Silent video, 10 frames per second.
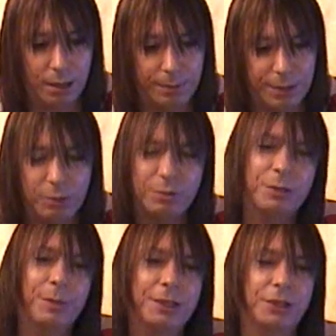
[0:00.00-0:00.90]
But you
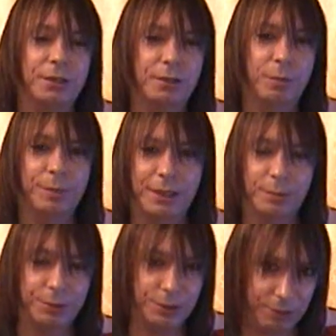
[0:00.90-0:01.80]
also mentioned not being
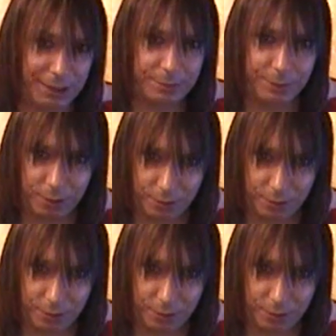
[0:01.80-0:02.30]
able to grasp the